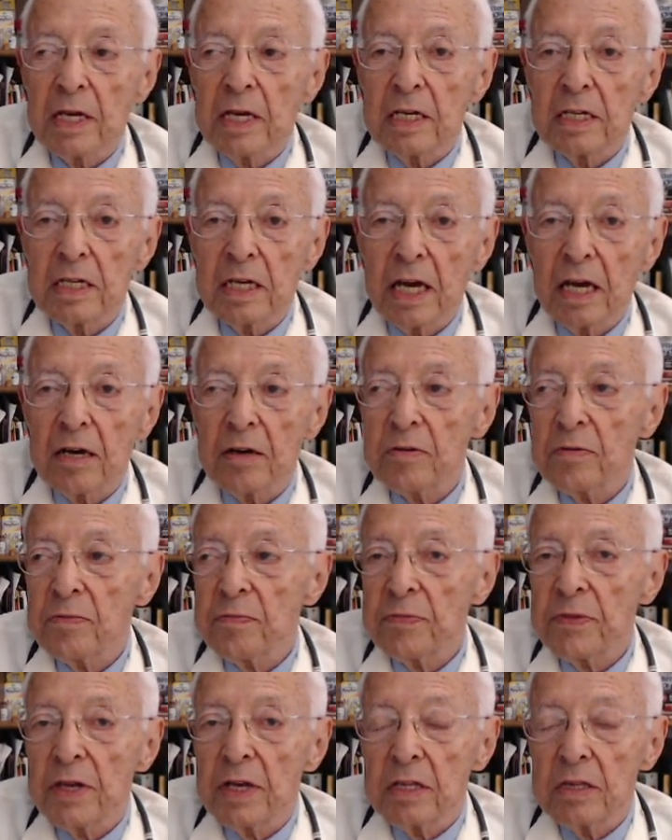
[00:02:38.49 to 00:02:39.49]
Now,
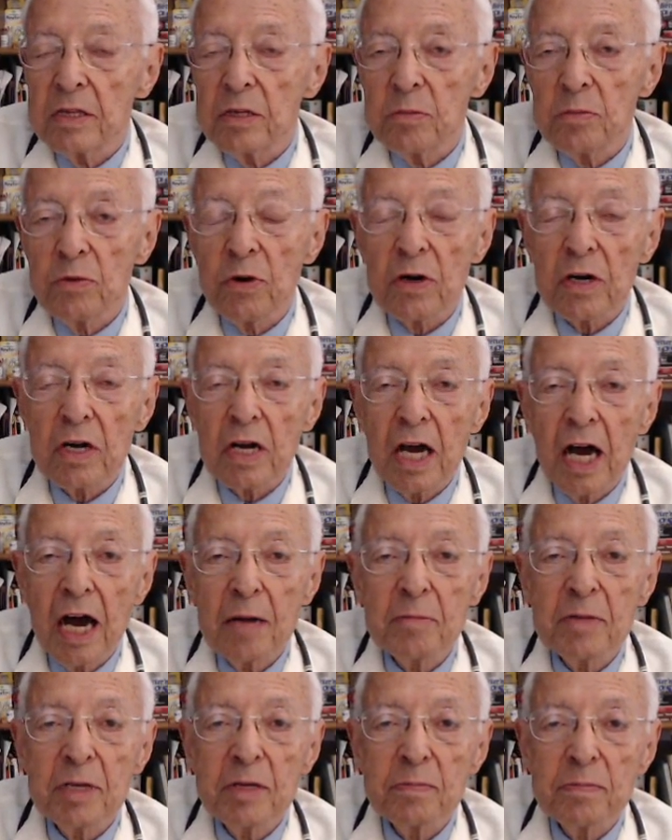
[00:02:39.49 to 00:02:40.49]
the more
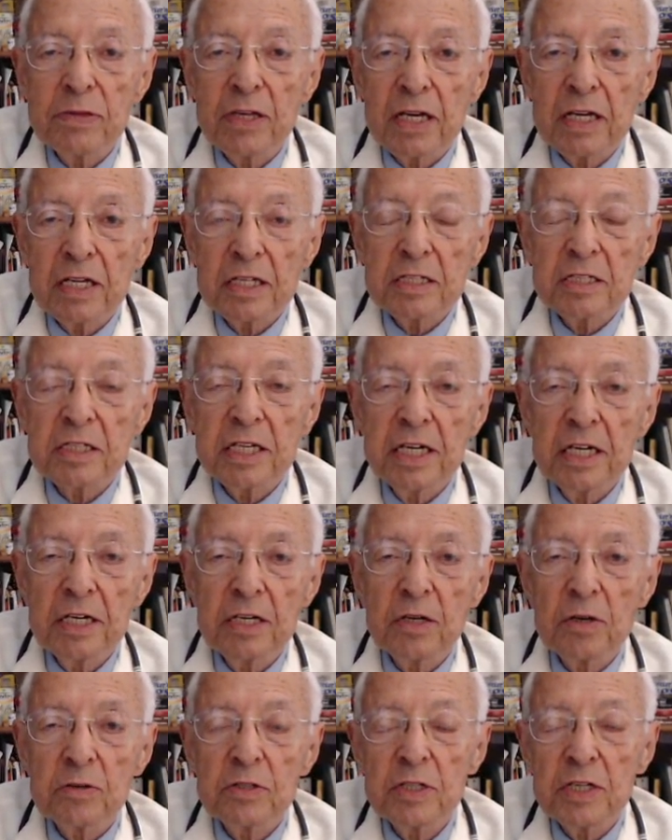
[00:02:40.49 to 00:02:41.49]
commonplace
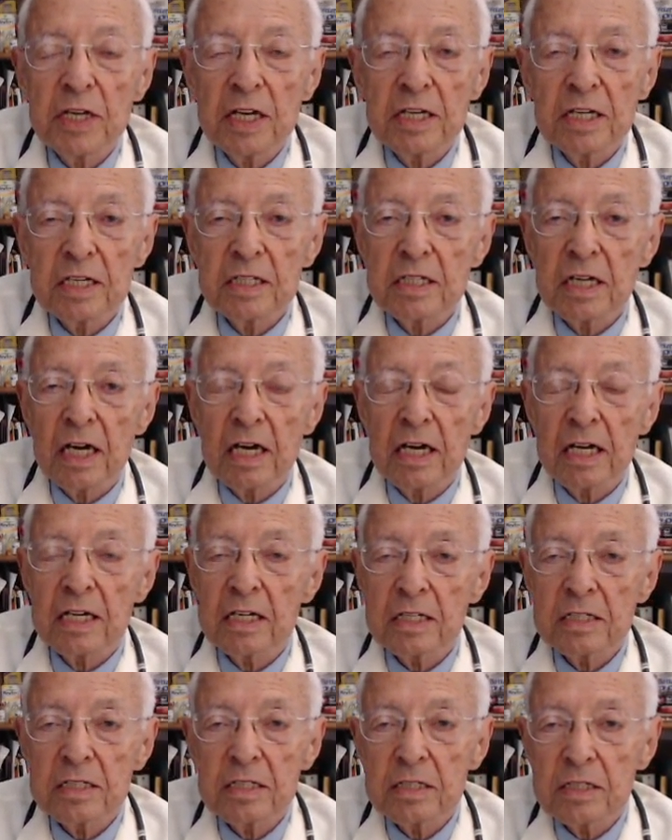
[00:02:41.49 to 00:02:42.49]
ketogenic
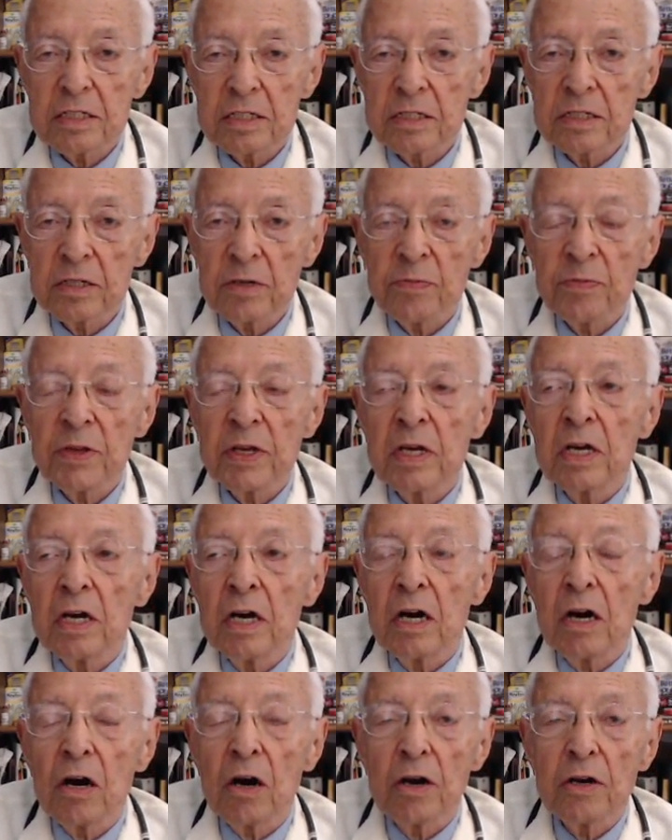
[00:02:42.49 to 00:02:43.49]
diets
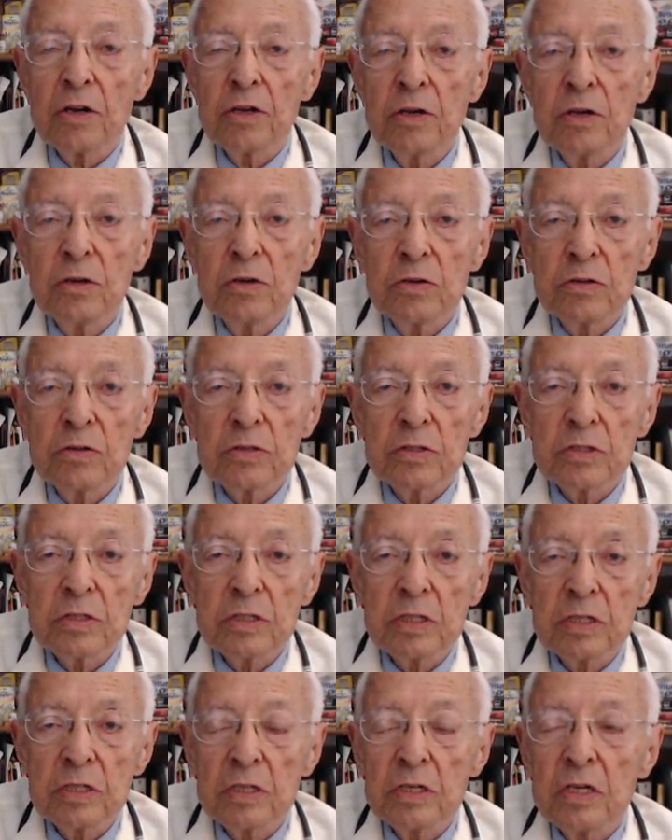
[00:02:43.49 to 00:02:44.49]
are
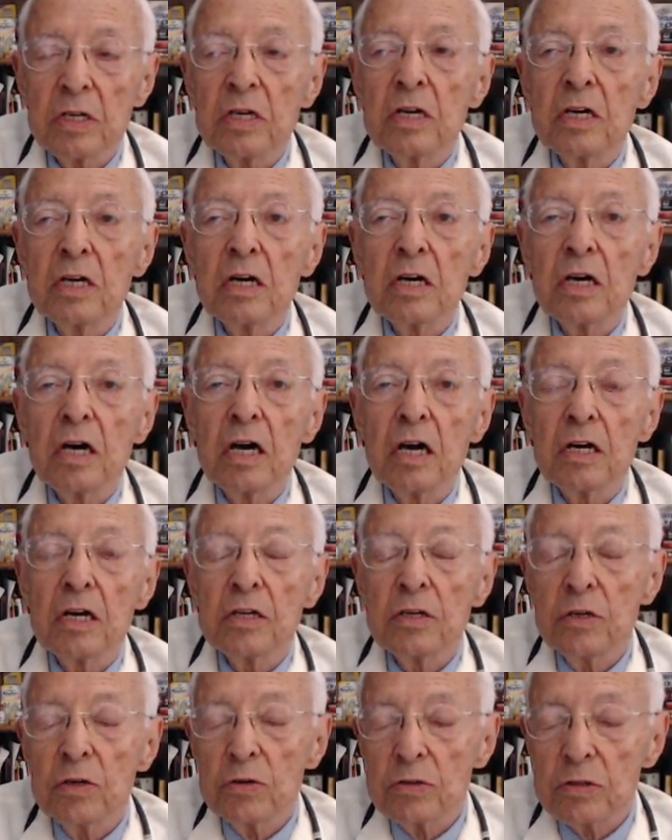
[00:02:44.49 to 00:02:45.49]
used uh,
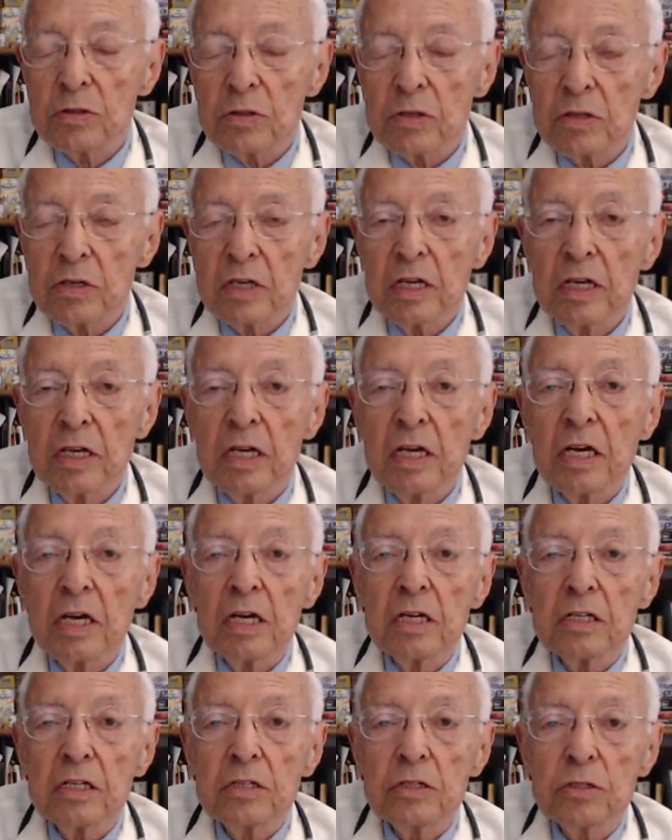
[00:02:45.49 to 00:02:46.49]
usually
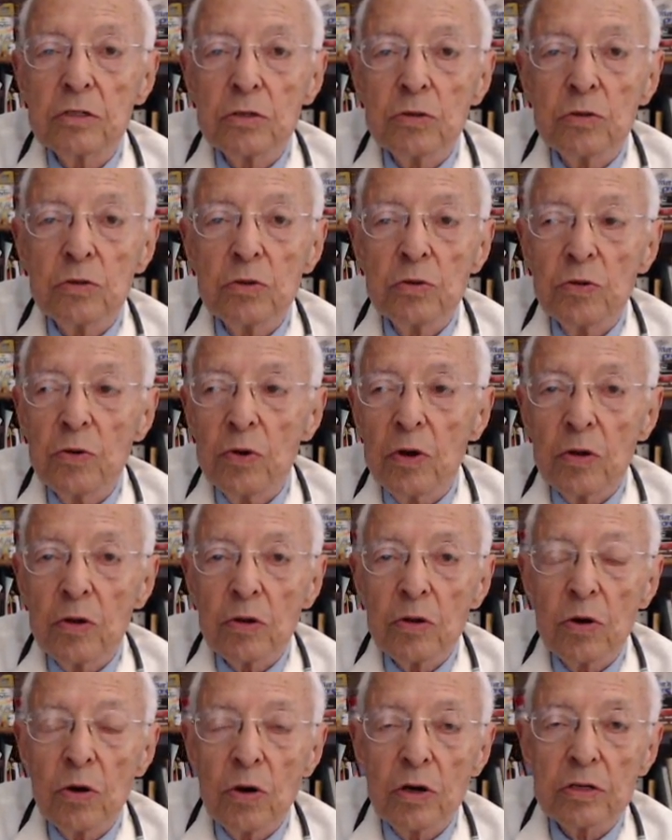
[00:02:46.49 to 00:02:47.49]
to
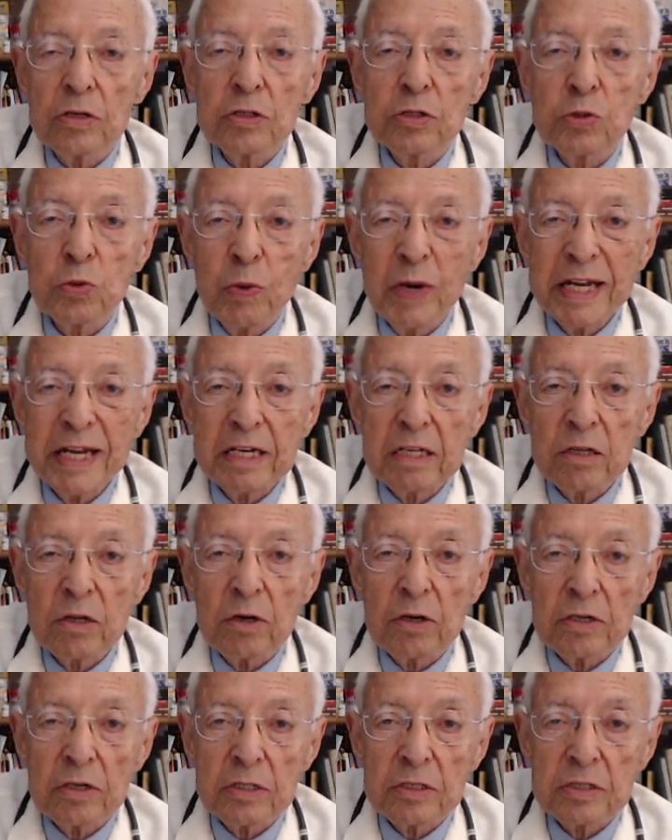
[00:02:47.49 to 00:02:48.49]
cause weight
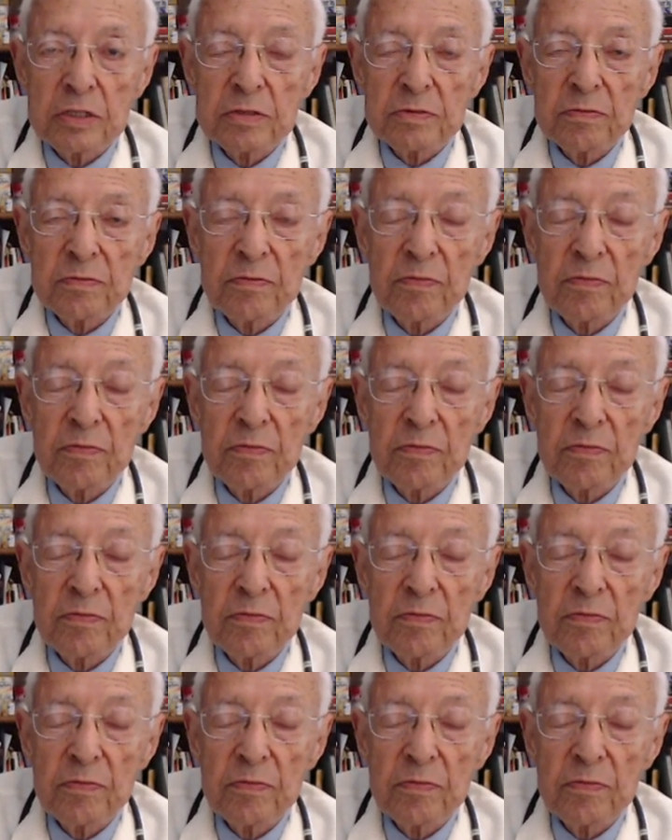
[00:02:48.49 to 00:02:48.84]
loss.